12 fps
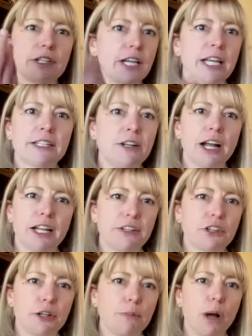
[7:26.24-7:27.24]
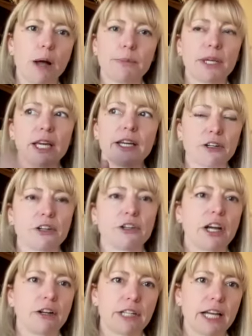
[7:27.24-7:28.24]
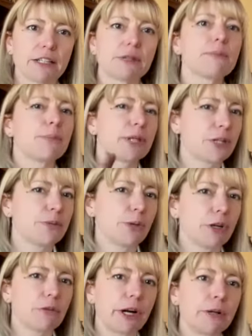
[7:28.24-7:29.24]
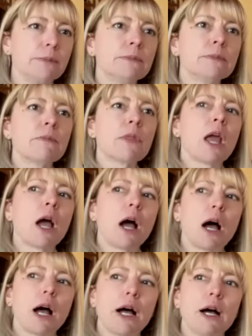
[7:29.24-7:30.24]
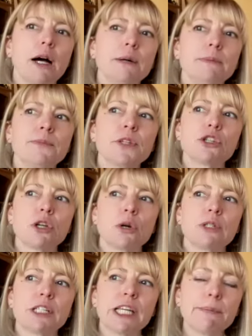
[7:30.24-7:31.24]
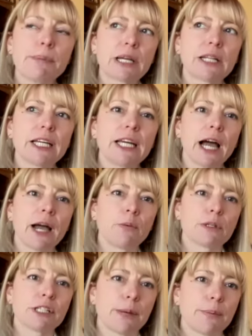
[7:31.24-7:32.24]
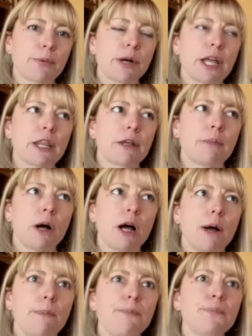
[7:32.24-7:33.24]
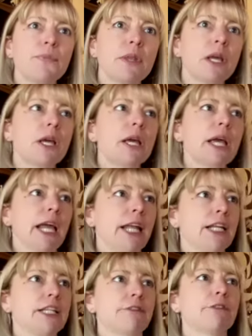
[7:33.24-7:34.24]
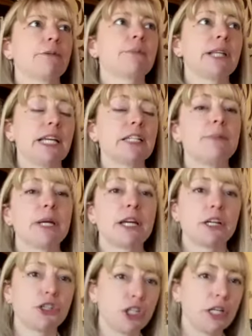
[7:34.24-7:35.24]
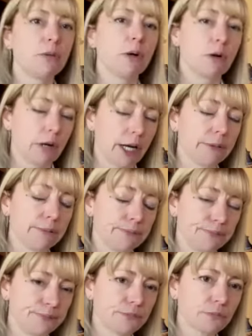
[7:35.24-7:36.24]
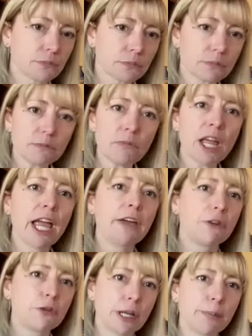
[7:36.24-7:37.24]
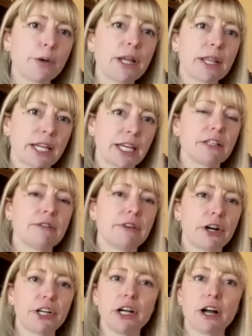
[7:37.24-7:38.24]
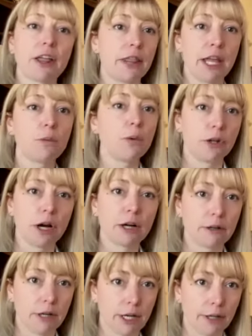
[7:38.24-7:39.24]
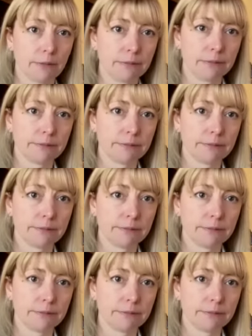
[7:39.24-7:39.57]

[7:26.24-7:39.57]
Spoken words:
is not into the mom gig and could care less, but that's pretty rare. So typically I will separate the mom in a different place because she will cry. If you separate the kids very young, they will not cry.